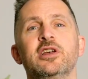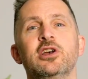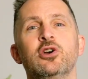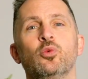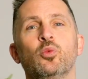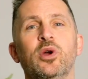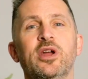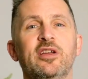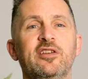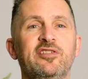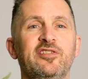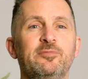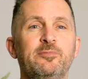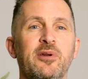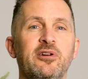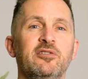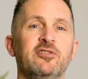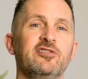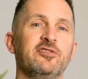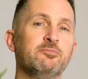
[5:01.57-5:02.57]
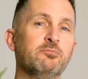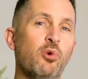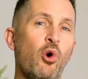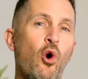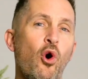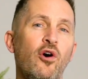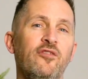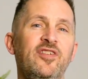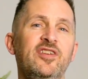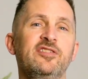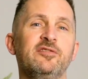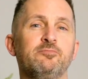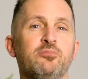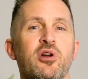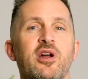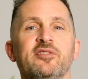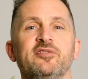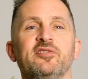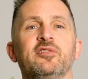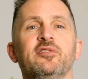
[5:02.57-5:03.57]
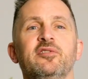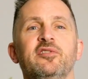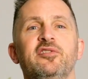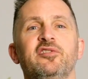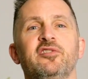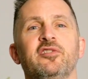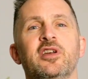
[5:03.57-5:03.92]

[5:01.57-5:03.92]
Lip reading: we experience more of His presence